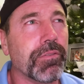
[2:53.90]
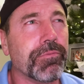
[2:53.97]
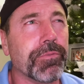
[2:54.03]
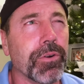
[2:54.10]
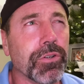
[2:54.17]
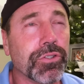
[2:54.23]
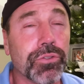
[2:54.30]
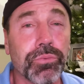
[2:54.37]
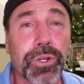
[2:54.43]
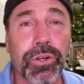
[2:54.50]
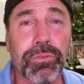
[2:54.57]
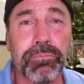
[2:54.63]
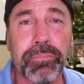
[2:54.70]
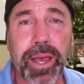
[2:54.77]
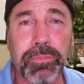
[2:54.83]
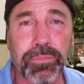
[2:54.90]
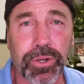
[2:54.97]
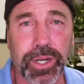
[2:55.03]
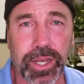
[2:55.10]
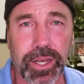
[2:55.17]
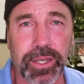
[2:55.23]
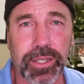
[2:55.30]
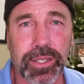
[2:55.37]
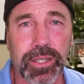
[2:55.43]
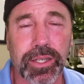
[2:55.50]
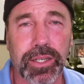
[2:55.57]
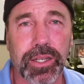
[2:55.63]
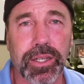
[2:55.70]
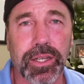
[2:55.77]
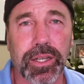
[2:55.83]
first real memory
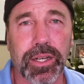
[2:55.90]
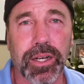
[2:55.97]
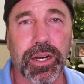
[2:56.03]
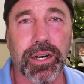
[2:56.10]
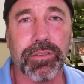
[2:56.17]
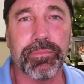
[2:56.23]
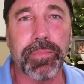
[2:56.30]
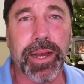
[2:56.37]
of